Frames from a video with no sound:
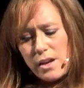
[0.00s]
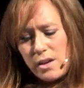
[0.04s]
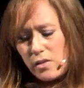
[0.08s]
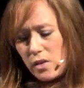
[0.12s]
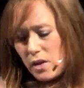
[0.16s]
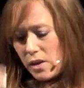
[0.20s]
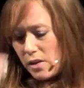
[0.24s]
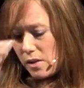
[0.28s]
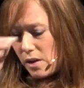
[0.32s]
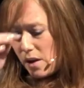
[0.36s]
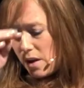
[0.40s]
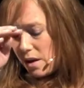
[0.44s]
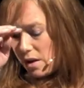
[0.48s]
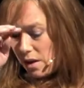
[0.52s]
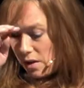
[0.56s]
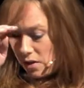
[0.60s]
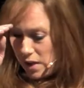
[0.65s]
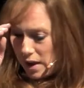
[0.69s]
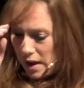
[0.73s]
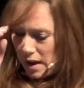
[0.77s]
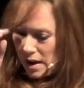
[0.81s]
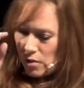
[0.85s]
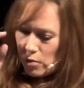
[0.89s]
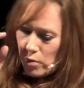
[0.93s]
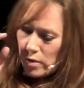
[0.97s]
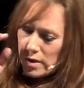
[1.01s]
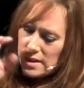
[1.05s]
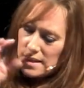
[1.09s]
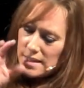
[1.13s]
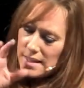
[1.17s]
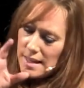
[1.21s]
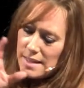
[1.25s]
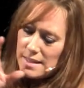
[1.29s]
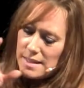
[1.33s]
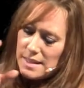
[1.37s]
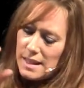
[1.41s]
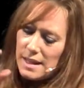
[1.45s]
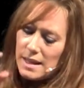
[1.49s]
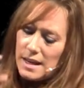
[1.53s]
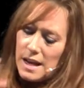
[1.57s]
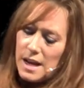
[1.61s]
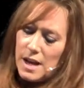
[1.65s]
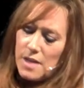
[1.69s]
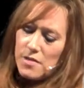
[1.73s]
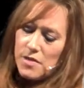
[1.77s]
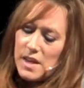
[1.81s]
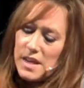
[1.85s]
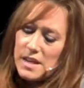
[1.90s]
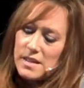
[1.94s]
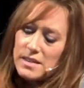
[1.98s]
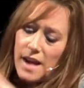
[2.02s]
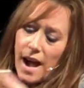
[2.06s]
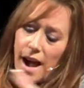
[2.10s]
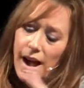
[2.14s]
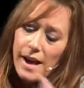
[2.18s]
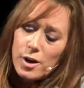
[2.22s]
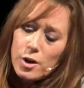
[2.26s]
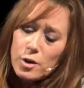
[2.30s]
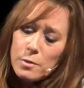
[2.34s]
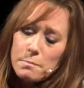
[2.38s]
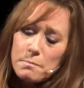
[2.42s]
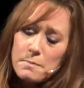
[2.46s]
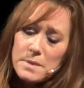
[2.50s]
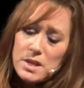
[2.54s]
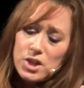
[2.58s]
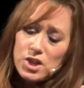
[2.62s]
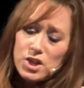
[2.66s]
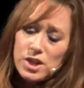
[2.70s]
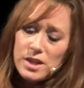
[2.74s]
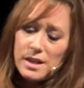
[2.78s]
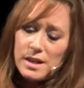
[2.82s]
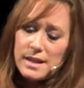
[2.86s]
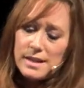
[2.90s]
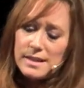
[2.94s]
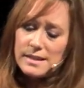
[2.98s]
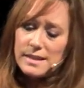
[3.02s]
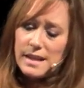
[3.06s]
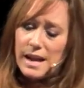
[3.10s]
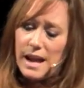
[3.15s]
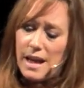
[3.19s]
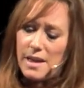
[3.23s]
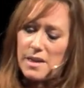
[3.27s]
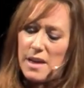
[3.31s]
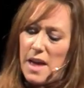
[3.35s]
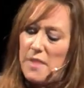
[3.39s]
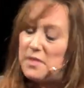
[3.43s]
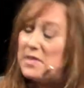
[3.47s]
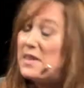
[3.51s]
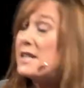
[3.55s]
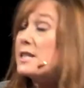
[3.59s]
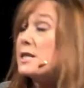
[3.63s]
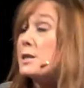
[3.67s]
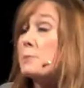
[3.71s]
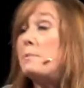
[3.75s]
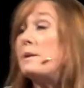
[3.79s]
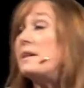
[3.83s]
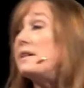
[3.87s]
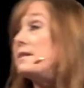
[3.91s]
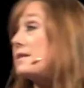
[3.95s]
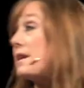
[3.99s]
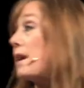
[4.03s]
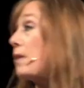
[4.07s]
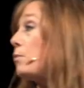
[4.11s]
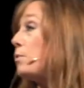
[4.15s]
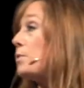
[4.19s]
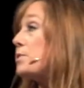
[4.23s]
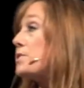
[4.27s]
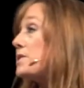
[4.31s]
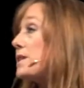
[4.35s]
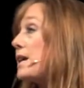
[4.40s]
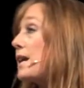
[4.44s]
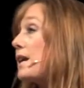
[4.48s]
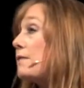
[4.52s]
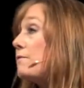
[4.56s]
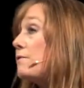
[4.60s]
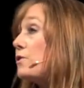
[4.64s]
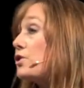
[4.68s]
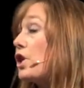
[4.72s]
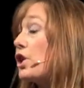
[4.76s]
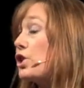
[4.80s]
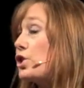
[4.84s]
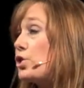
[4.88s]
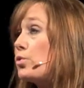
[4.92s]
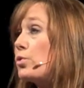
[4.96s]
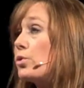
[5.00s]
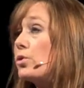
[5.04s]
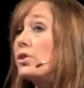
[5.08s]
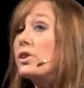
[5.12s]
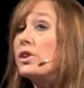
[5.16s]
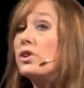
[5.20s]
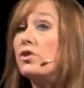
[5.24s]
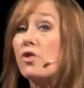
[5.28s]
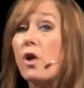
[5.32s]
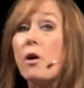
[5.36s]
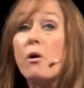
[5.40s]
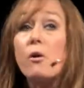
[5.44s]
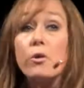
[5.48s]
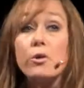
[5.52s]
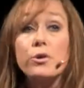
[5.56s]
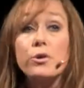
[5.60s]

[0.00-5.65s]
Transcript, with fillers: That the android says that the entire mission is, at the expense, I will say, of $1 trillion,